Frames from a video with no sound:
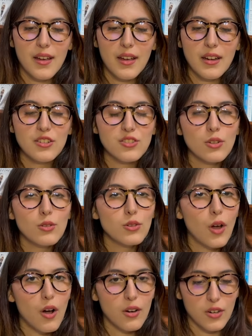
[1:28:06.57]
It is no
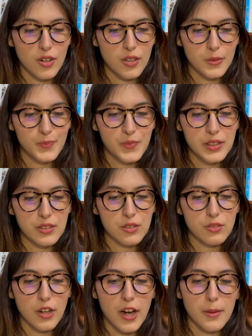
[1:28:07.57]
longer
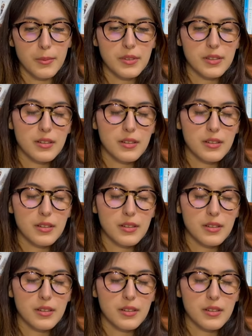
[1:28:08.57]
described